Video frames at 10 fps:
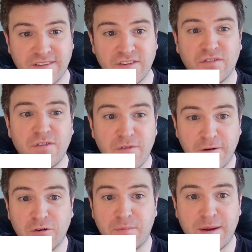and there's a few very
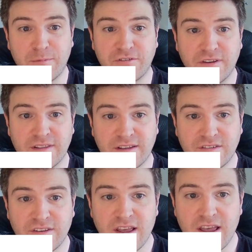good papers on
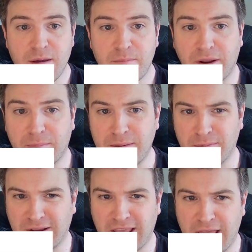this by people like